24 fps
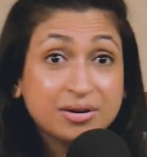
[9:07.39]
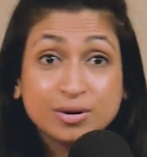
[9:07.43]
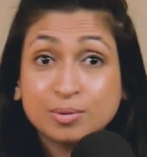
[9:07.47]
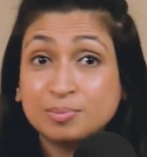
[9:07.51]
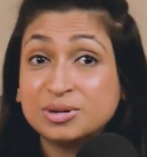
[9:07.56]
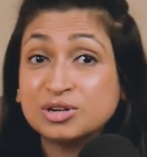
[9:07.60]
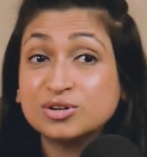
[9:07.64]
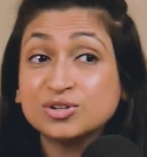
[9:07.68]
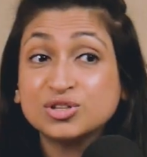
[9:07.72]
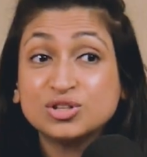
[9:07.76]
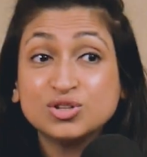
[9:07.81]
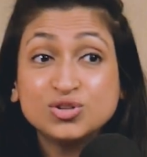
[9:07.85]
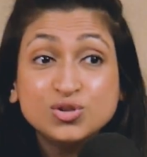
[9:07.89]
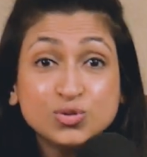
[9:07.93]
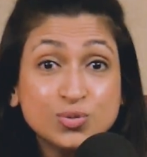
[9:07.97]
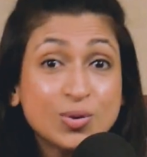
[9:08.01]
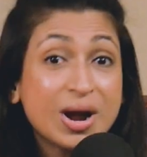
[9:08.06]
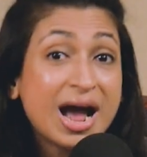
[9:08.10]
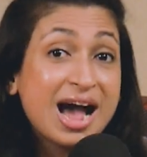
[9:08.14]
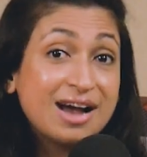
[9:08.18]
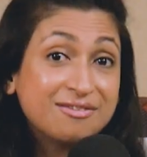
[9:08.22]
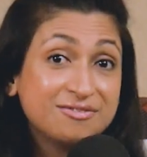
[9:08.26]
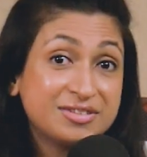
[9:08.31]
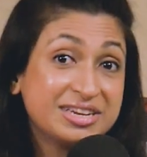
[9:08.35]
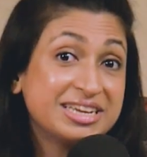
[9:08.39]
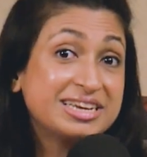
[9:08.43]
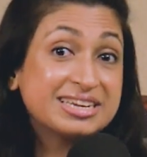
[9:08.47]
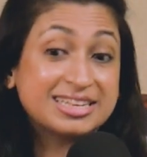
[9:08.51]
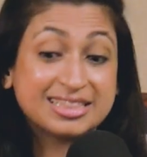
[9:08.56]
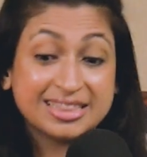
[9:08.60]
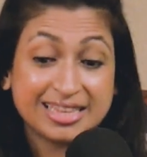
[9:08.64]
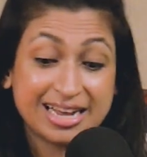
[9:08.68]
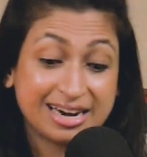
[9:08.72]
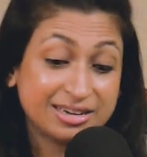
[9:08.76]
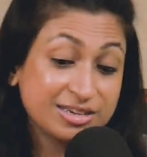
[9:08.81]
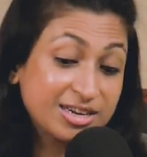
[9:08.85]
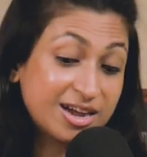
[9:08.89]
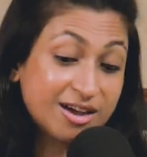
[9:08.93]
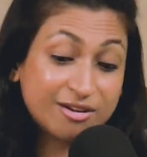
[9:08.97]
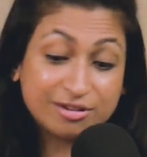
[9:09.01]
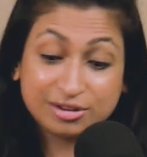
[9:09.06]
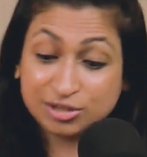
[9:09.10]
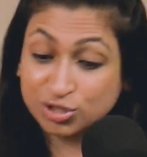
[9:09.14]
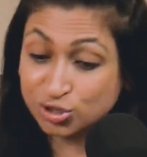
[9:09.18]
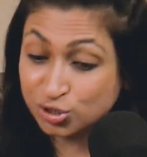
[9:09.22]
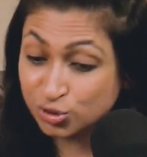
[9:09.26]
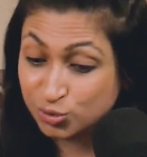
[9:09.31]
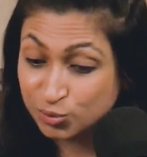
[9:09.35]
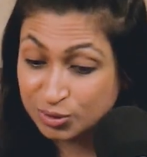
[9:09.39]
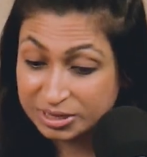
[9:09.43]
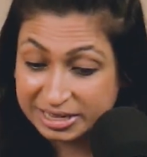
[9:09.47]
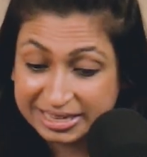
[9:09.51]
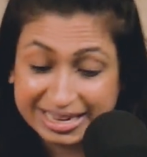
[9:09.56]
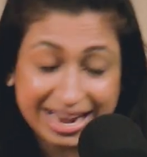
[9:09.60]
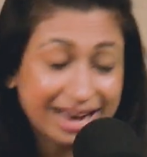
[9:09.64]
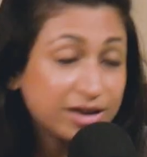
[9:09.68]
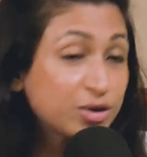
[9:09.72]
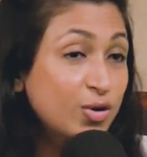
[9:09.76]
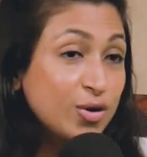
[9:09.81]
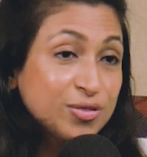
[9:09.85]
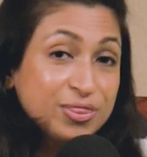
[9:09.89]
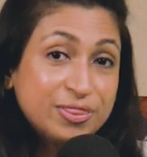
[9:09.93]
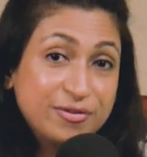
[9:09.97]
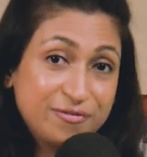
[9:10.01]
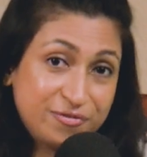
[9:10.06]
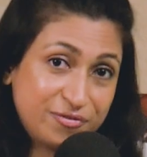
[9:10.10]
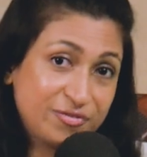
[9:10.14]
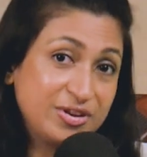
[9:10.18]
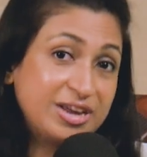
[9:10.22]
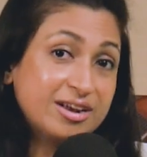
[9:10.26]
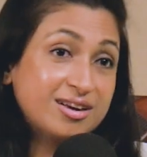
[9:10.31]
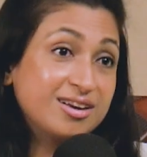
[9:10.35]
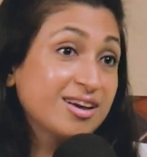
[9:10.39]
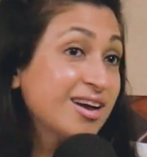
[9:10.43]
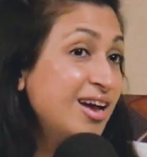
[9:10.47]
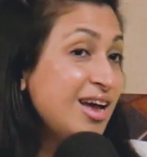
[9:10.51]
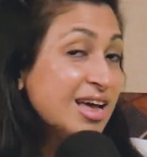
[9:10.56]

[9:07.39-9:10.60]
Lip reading: because you have taken that courage to get on the field.